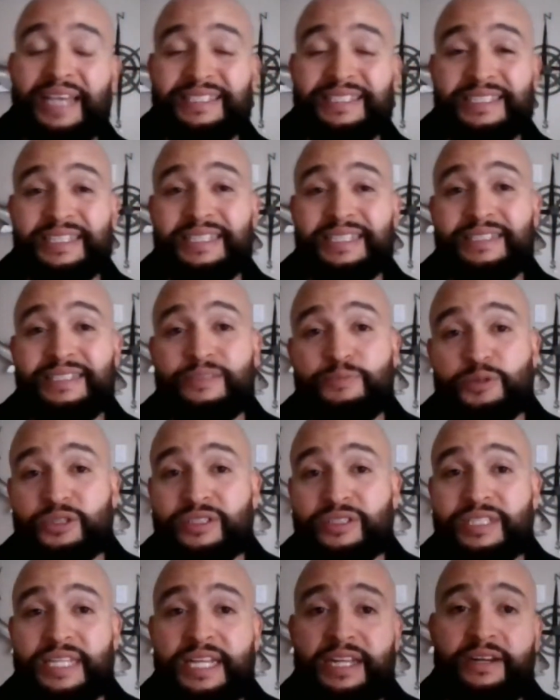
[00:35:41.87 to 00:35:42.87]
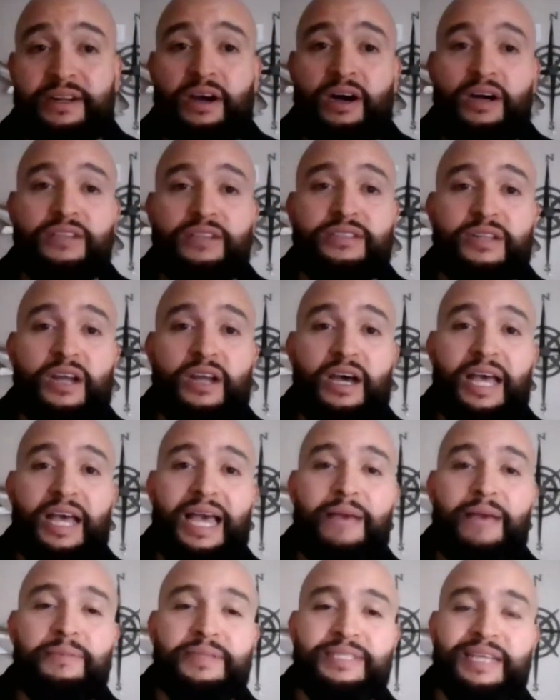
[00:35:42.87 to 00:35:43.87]
as it is pristine ocelot
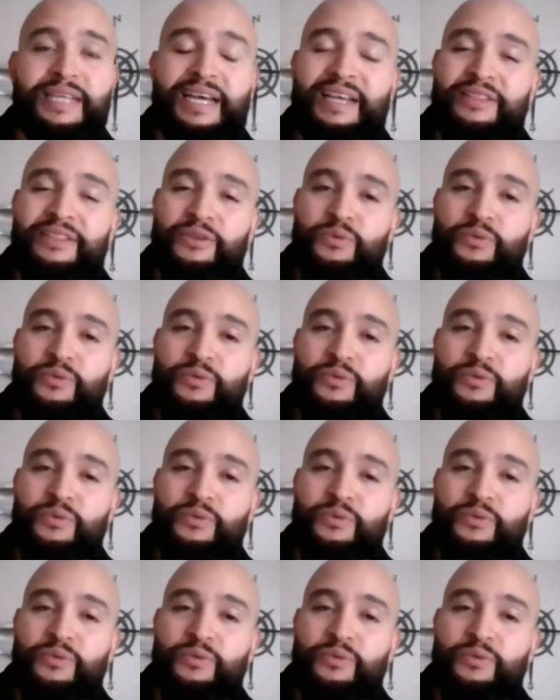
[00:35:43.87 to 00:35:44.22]
habitat.